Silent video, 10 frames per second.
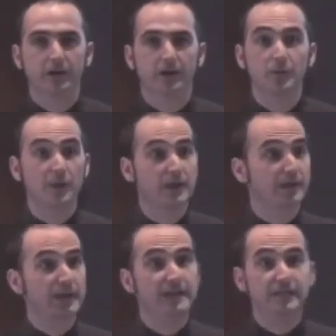Uh,
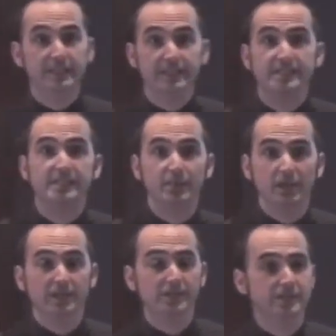engaging in these
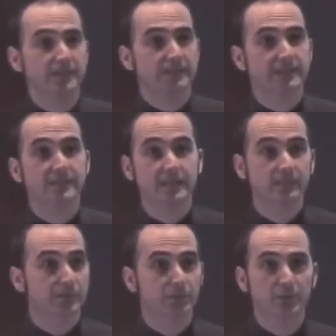simulations like The
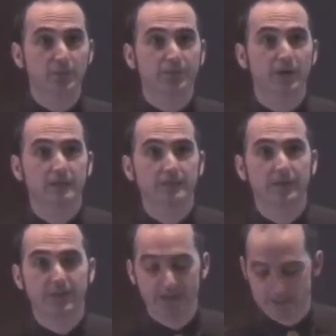Sims, we, have talked
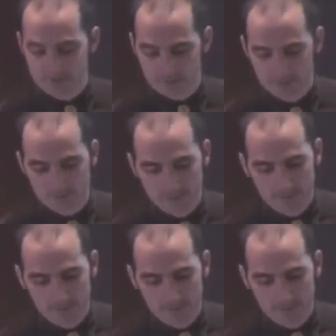about that today.